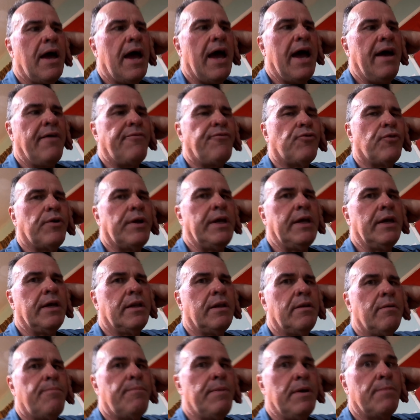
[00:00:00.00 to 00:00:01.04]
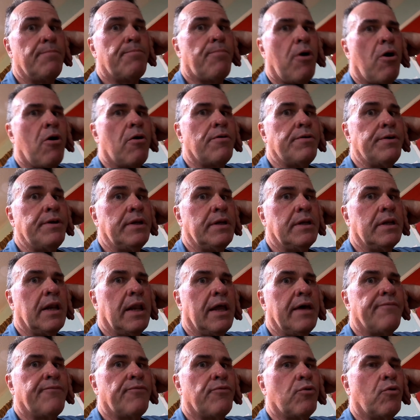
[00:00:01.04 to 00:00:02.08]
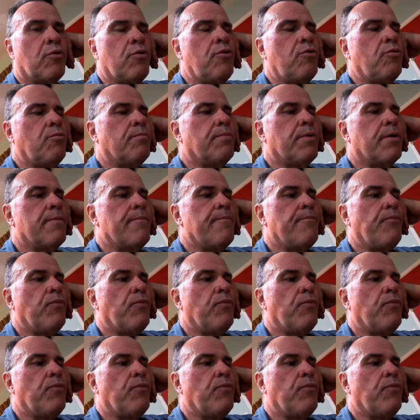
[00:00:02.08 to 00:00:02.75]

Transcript: after he had been pardoned and left the group.